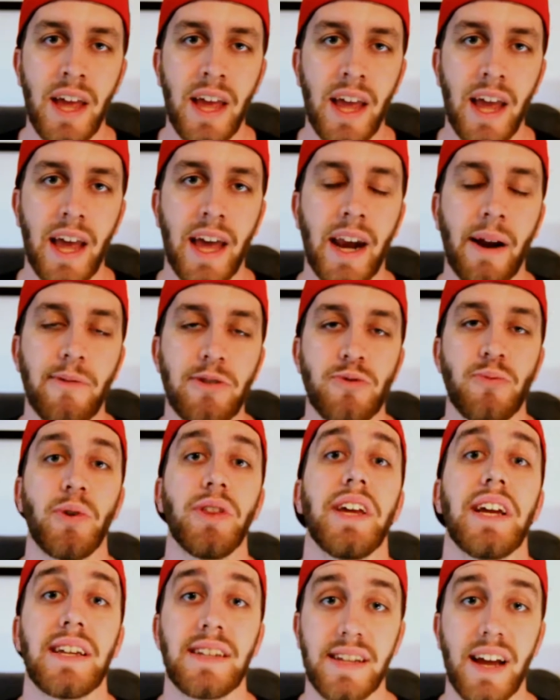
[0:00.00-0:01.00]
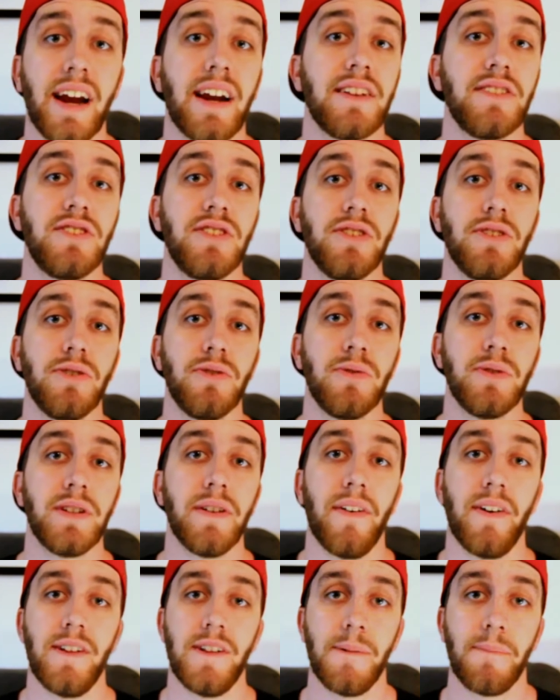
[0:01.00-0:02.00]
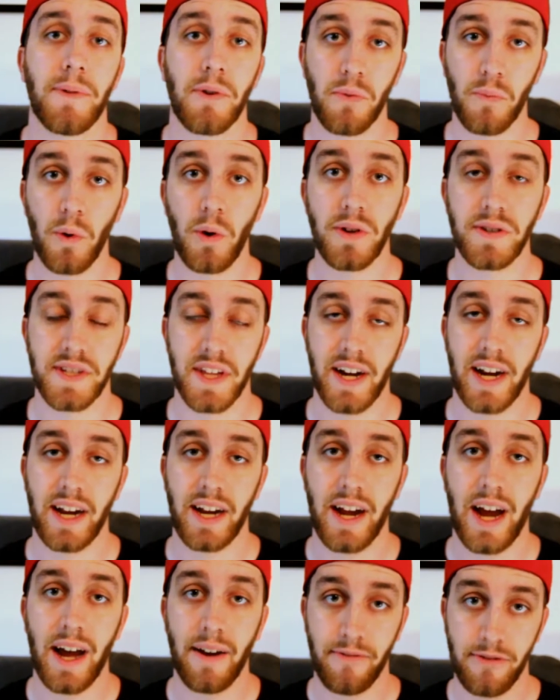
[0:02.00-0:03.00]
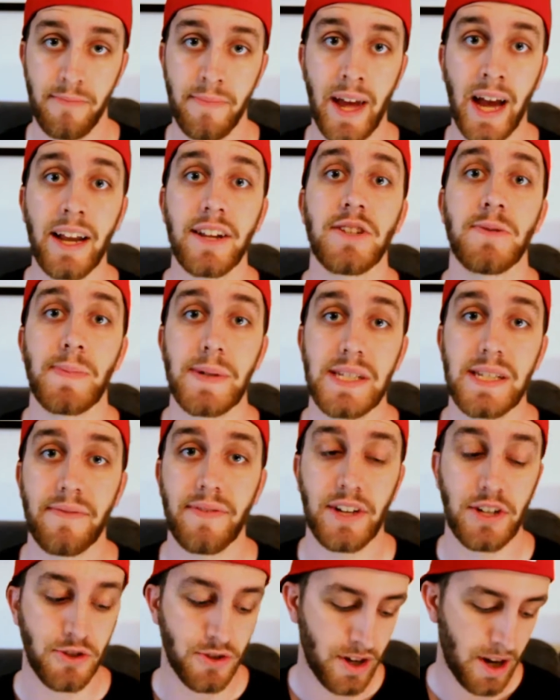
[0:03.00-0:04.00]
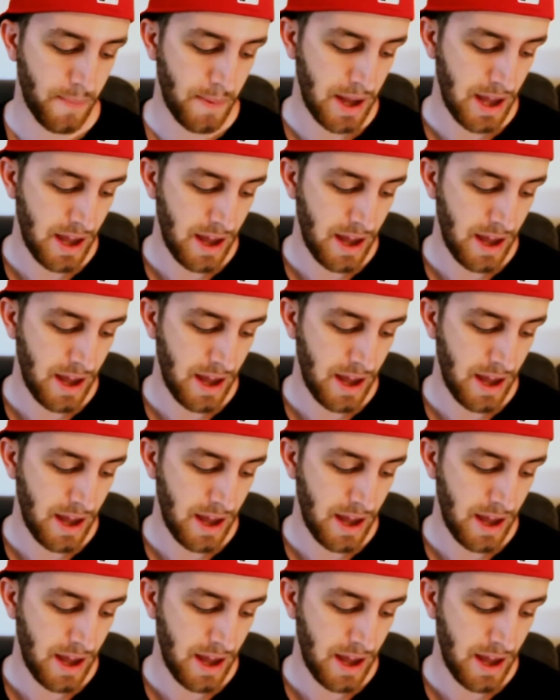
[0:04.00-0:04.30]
and I was really excited to develop the rolls that I got from that specific trip.